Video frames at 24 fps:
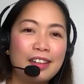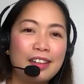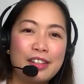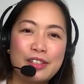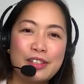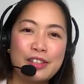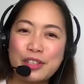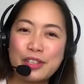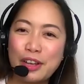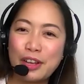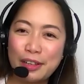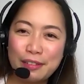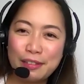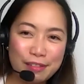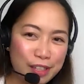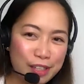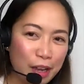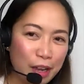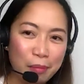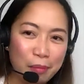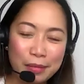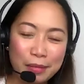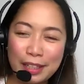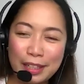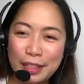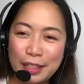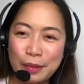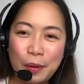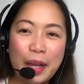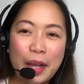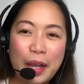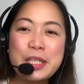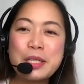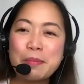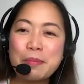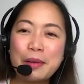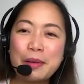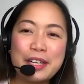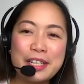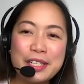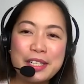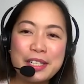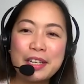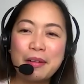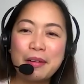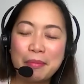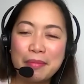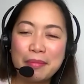to solve something, to explore
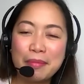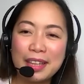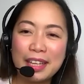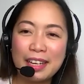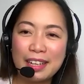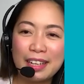something.